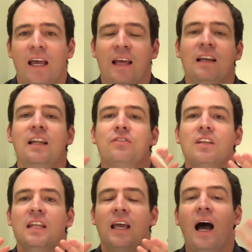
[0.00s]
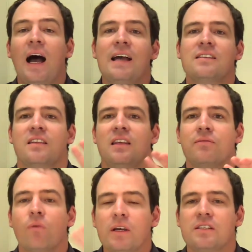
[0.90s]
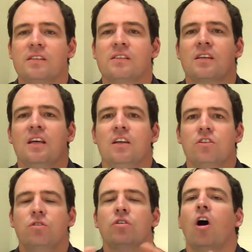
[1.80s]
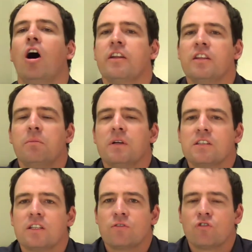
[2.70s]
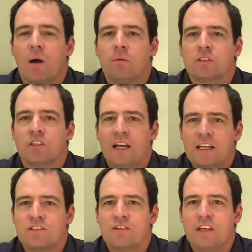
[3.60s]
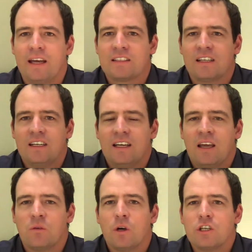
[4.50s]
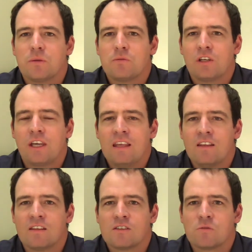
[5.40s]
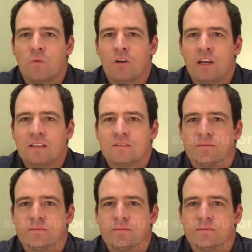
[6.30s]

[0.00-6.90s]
and lifted their eyes and their voices to God in the midst of trouble. So let's do that and worship together this morning.